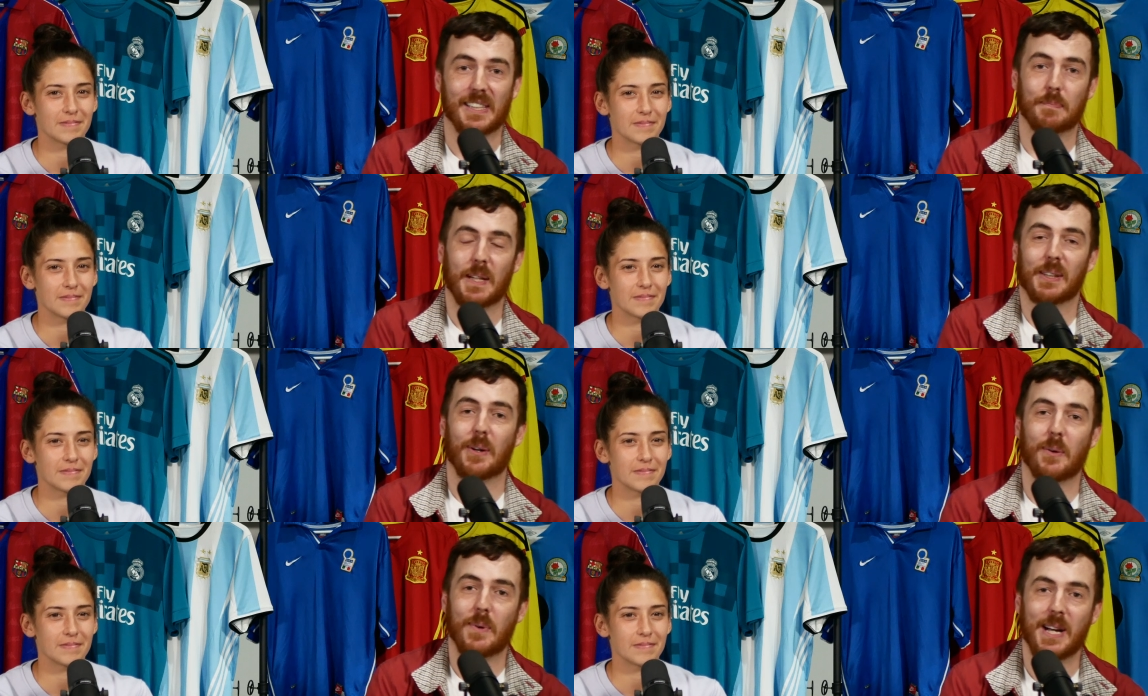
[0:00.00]
Speaker 1: It's been a
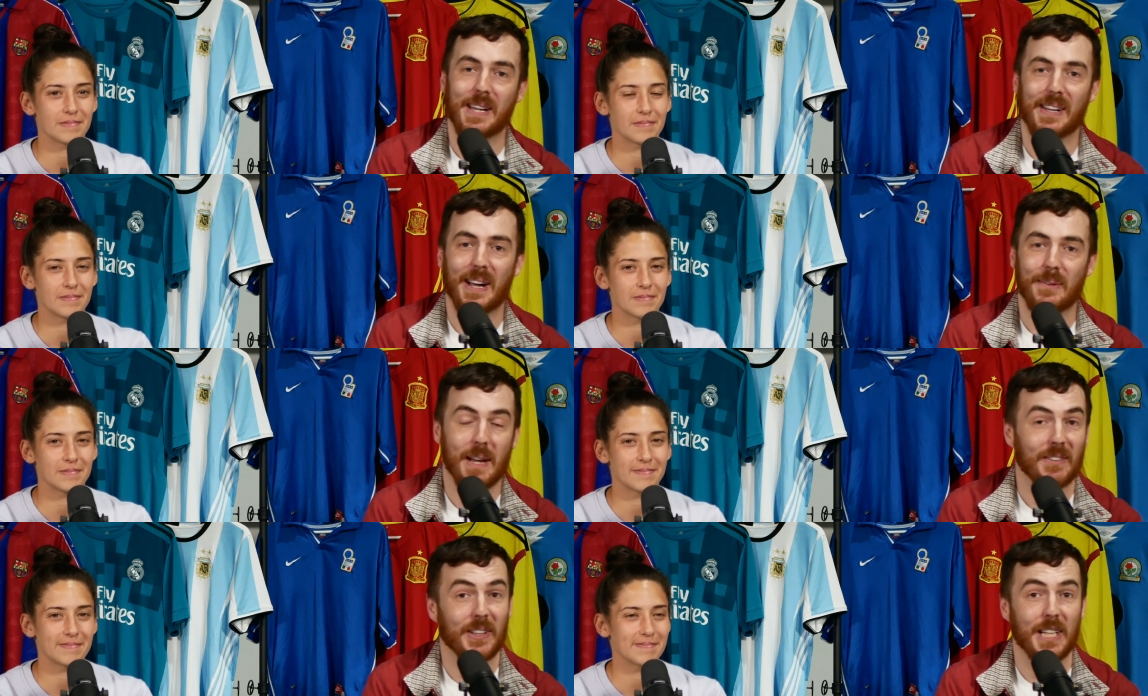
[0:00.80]
little while. We
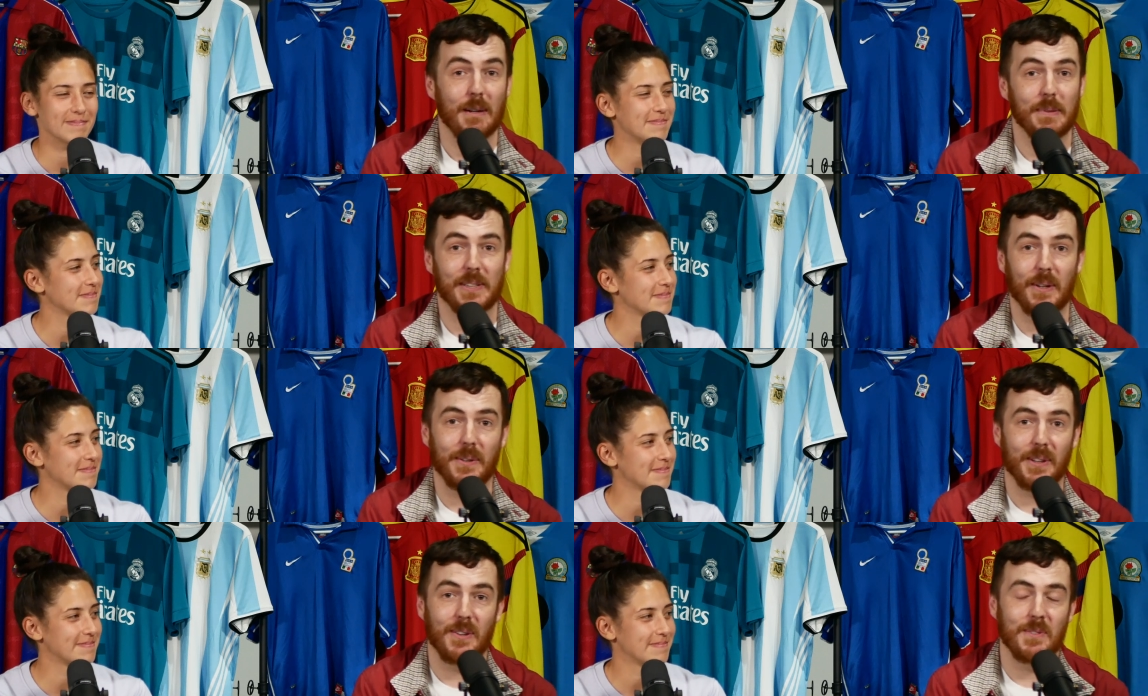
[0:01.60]
haven't done an
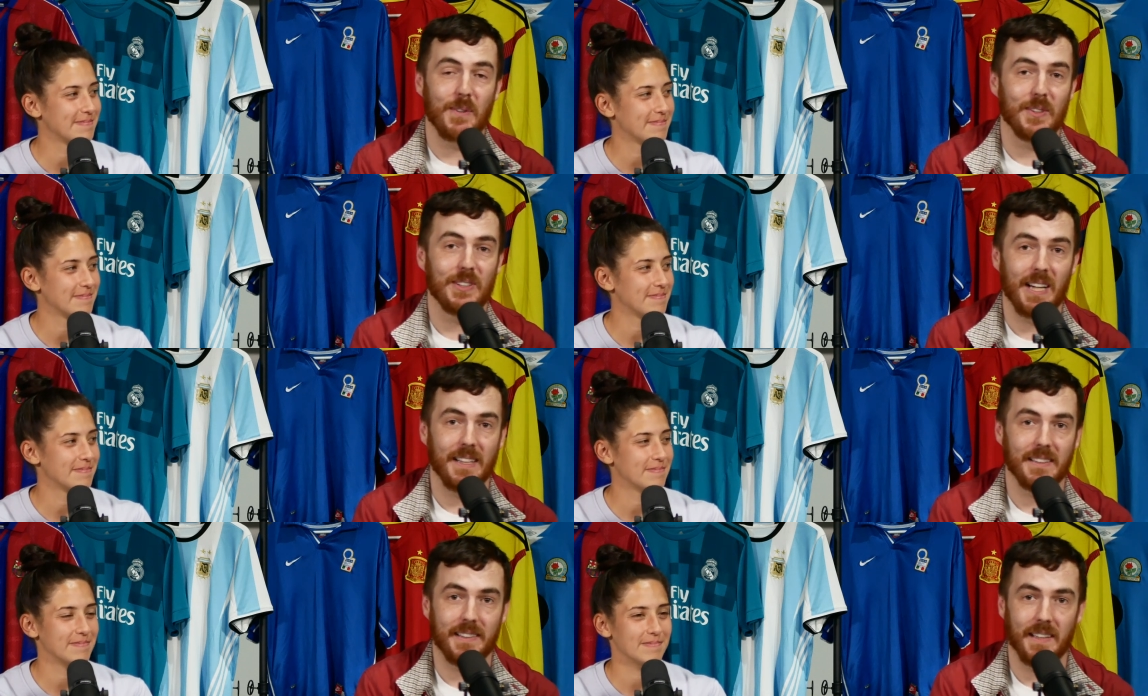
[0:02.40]
episode on Rovers
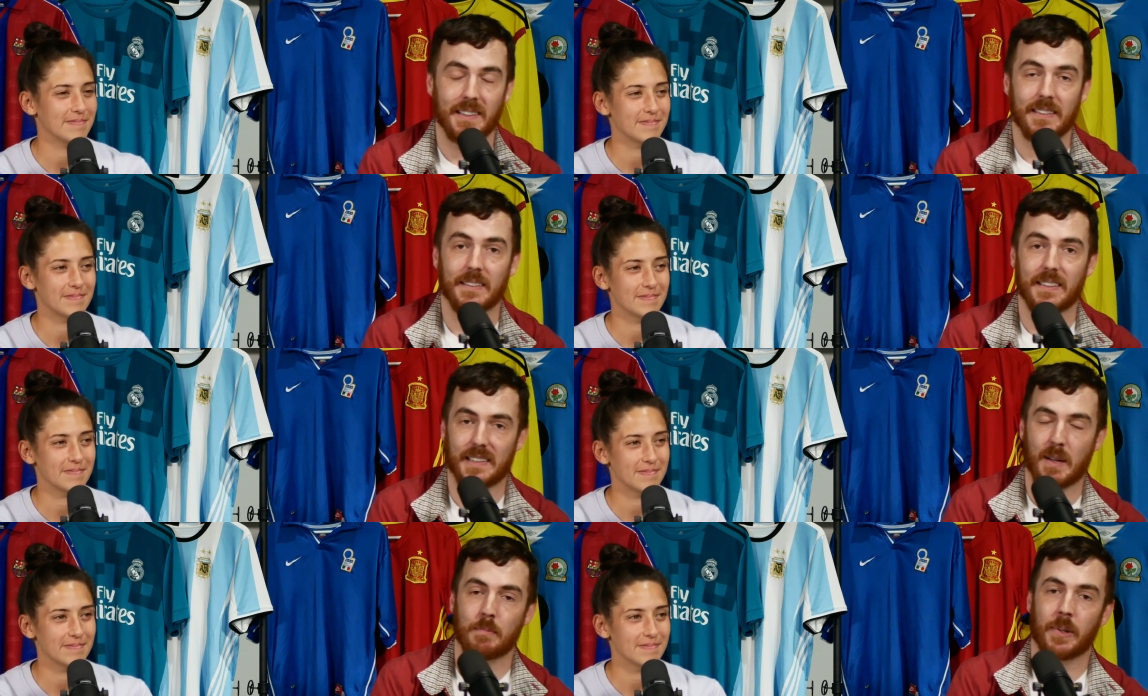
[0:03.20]
Chat since
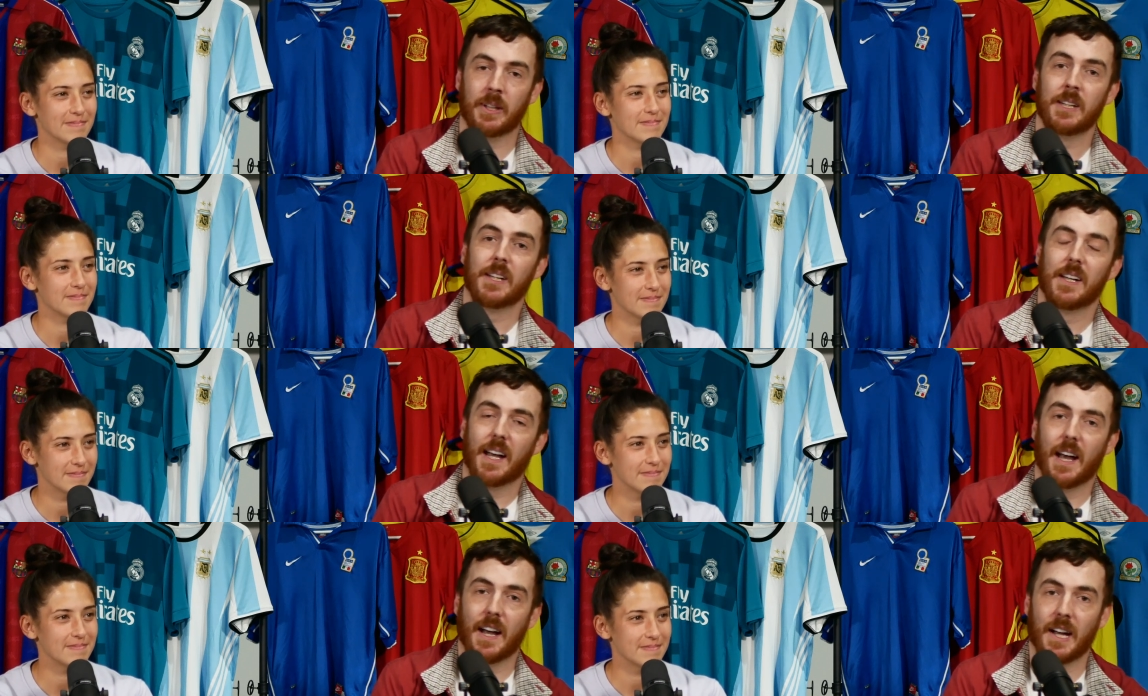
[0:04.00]
December,
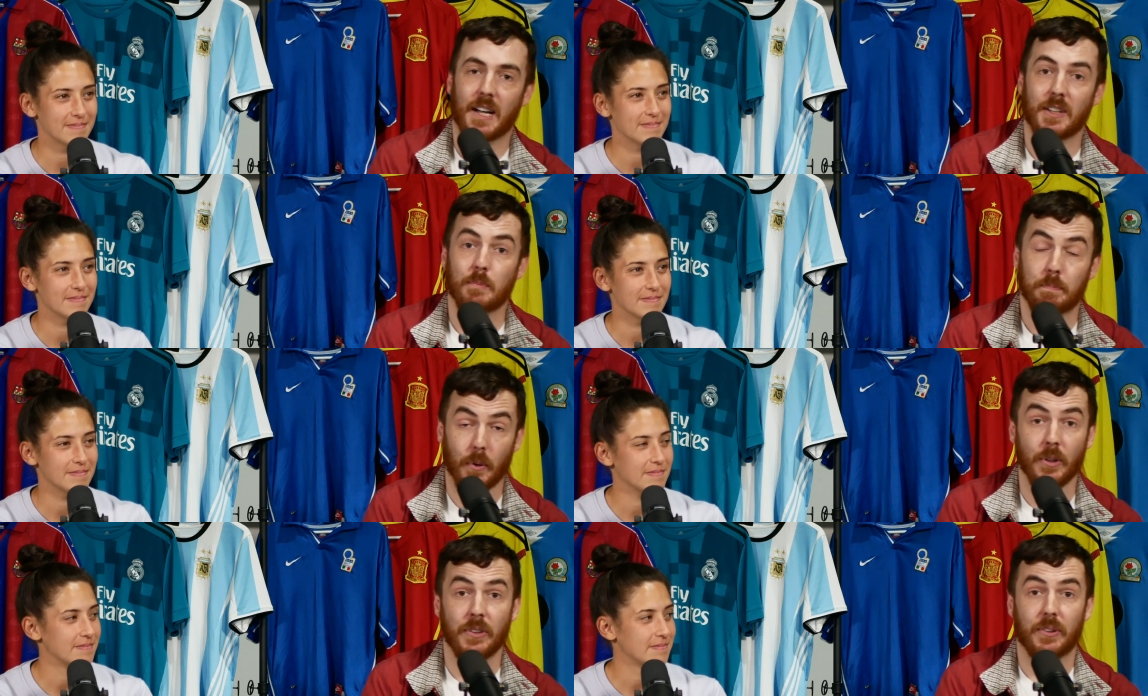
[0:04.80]

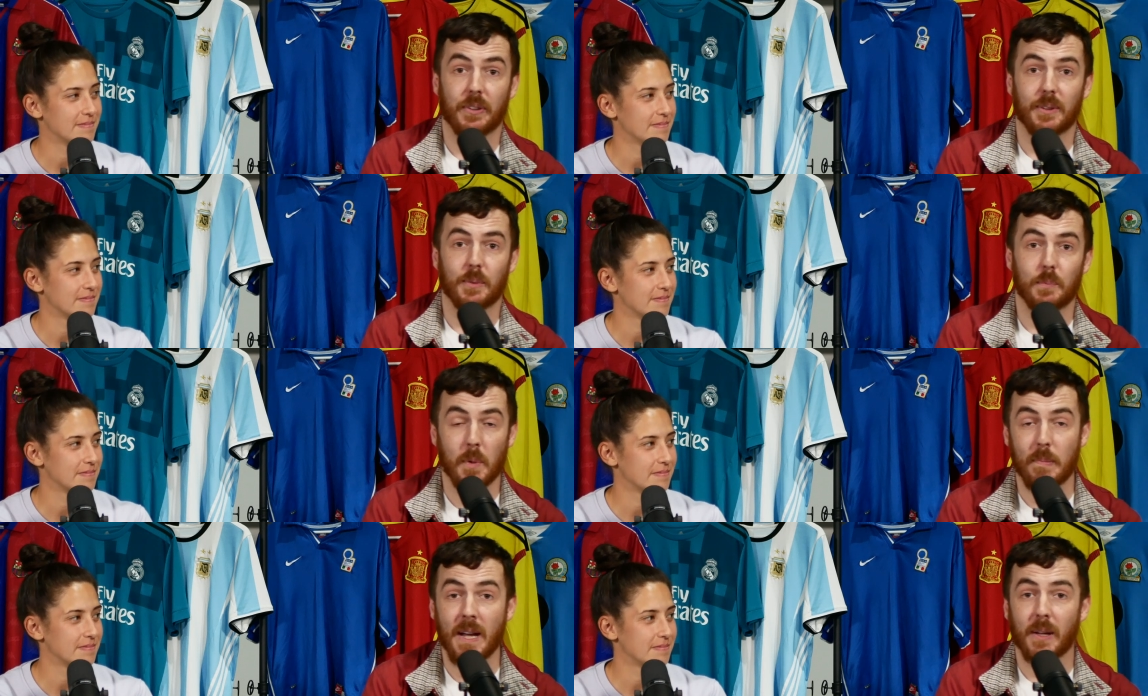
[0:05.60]
but
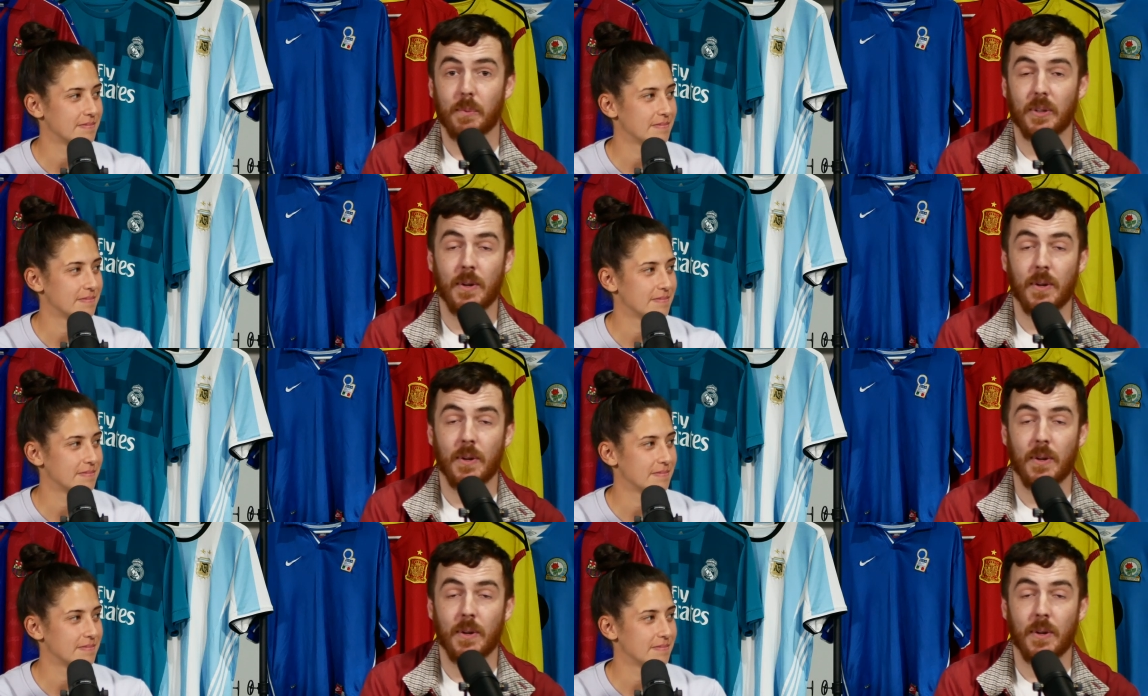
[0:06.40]
we're back. We're